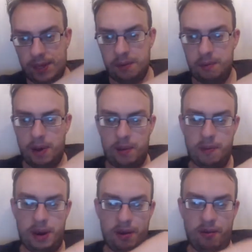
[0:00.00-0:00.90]
Bad
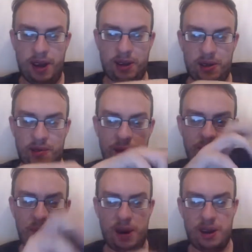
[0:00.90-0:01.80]
man in Rex and made me
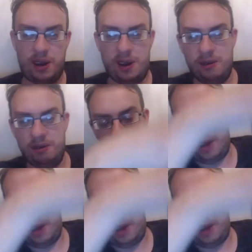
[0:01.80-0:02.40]
buy clothes and a